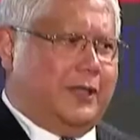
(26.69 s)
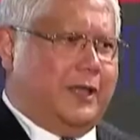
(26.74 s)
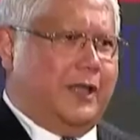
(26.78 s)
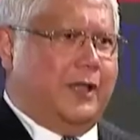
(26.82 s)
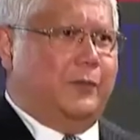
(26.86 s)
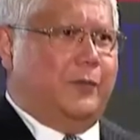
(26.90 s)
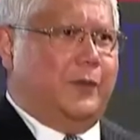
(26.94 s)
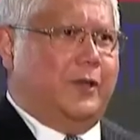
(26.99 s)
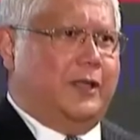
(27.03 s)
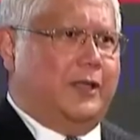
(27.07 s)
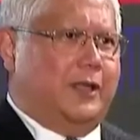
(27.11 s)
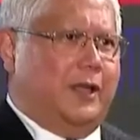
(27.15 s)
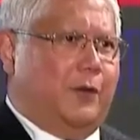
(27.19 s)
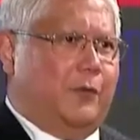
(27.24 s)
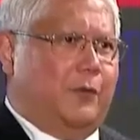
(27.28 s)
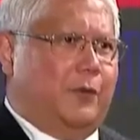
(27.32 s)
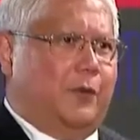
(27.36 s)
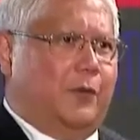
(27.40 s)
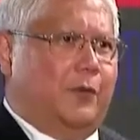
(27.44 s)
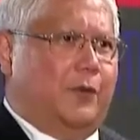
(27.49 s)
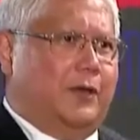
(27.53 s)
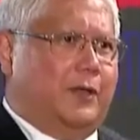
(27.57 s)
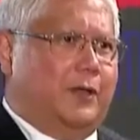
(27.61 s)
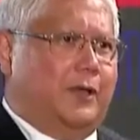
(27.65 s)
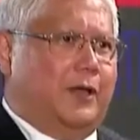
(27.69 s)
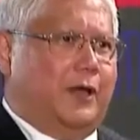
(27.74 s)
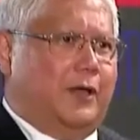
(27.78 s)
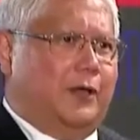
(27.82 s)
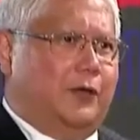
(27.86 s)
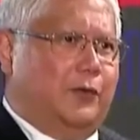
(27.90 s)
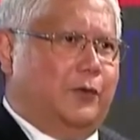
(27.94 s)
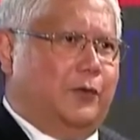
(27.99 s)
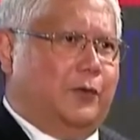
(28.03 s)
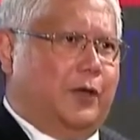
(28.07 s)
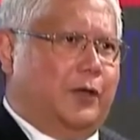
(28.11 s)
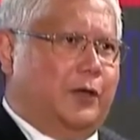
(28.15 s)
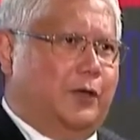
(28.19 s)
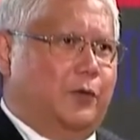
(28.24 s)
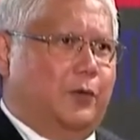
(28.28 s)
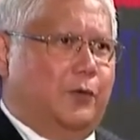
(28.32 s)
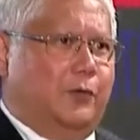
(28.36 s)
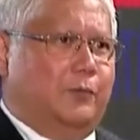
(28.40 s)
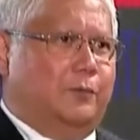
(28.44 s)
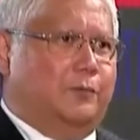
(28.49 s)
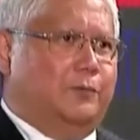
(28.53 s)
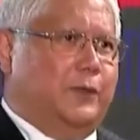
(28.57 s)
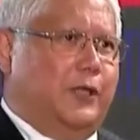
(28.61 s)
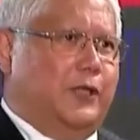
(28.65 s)
what, can be done? What are you are
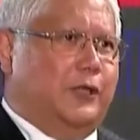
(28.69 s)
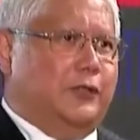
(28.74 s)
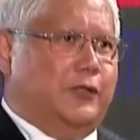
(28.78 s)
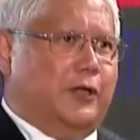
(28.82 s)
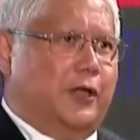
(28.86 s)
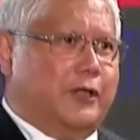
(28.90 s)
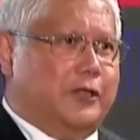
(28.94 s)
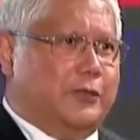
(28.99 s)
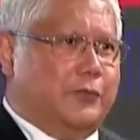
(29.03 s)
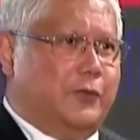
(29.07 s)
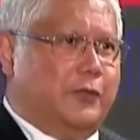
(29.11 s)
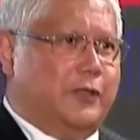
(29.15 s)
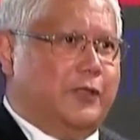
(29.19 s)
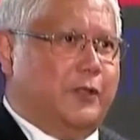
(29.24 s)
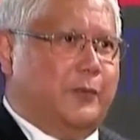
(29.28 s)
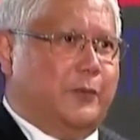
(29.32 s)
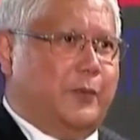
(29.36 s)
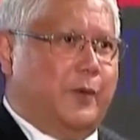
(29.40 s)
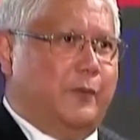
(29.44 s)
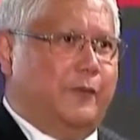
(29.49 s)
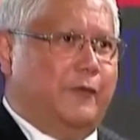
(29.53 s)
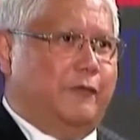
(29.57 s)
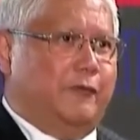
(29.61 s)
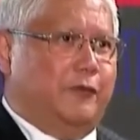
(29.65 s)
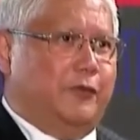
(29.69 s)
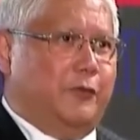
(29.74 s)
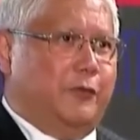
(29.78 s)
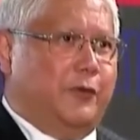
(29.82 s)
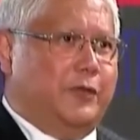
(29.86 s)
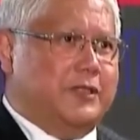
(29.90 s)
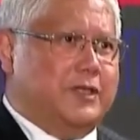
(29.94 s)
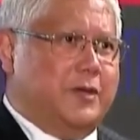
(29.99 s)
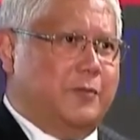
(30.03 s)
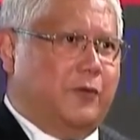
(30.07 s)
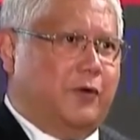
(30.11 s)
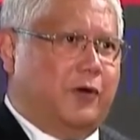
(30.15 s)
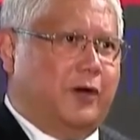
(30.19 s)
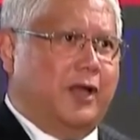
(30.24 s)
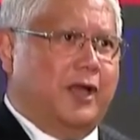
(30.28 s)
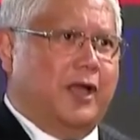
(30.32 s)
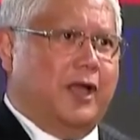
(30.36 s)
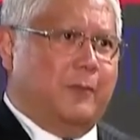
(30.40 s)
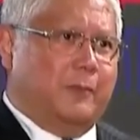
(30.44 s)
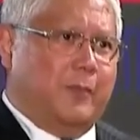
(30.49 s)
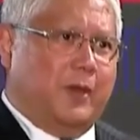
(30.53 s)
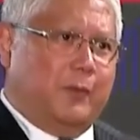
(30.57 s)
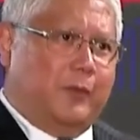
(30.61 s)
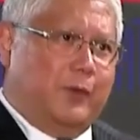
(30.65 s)
you in touch with the Department of Tourism, or
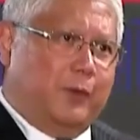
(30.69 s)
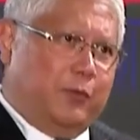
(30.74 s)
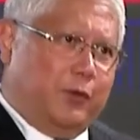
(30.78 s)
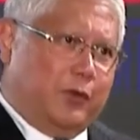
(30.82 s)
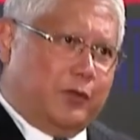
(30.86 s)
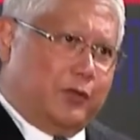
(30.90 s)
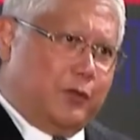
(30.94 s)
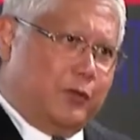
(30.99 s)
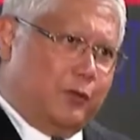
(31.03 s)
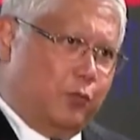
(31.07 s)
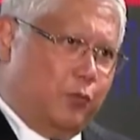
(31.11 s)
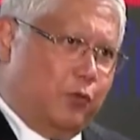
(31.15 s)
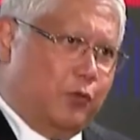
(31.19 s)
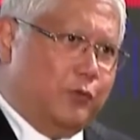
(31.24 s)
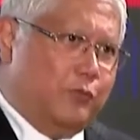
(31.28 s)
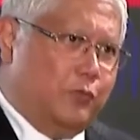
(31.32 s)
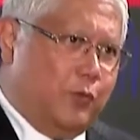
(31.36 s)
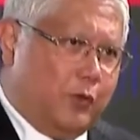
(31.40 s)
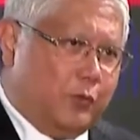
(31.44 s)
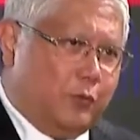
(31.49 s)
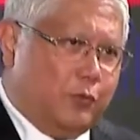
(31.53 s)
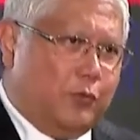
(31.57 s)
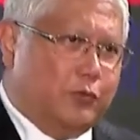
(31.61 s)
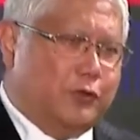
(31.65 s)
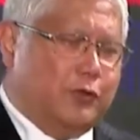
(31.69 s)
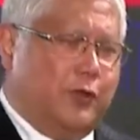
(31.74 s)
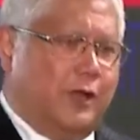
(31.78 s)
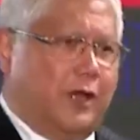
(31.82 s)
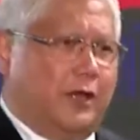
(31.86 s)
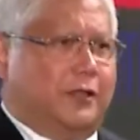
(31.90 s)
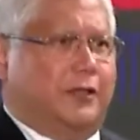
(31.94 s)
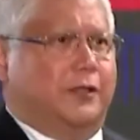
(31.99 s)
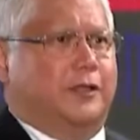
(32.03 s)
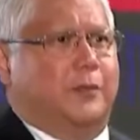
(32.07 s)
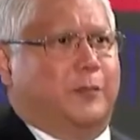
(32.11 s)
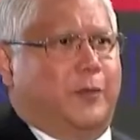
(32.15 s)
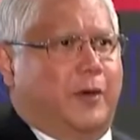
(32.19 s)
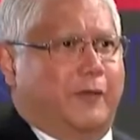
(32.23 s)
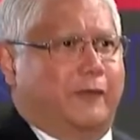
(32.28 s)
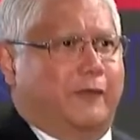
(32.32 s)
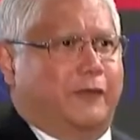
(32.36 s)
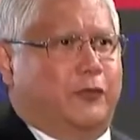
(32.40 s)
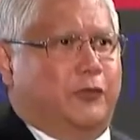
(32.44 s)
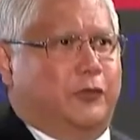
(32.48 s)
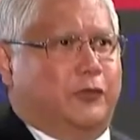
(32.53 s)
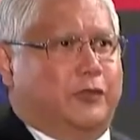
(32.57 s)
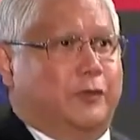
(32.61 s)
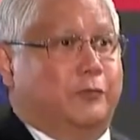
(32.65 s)
maybe what would what would you like the
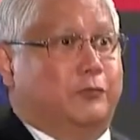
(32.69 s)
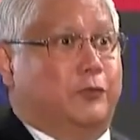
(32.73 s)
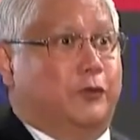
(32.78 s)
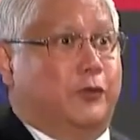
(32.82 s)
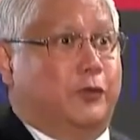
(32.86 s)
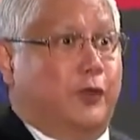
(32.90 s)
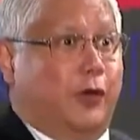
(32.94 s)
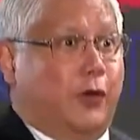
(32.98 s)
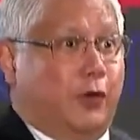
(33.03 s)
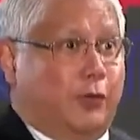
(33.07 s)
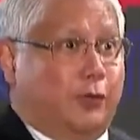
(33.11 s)
Department of Tourism to